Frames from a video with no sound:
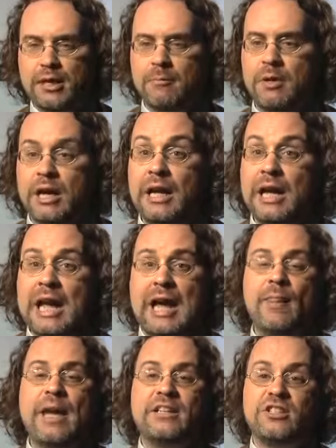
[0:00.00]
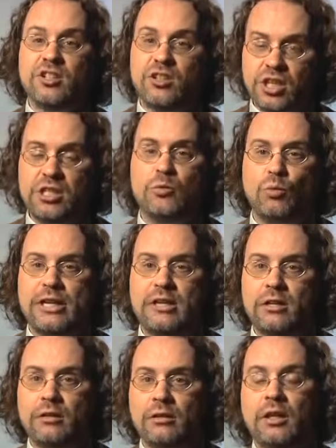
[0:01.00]
him. And that's this
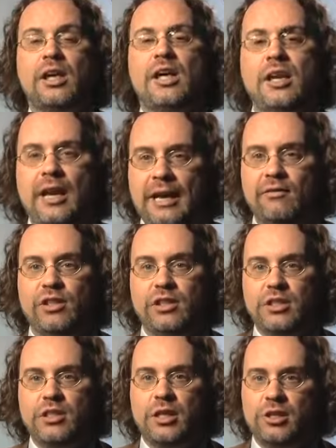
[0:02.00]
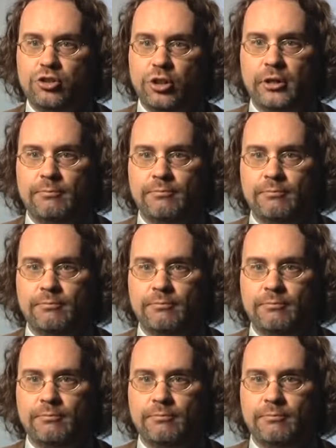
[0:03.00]
week in Adventist history.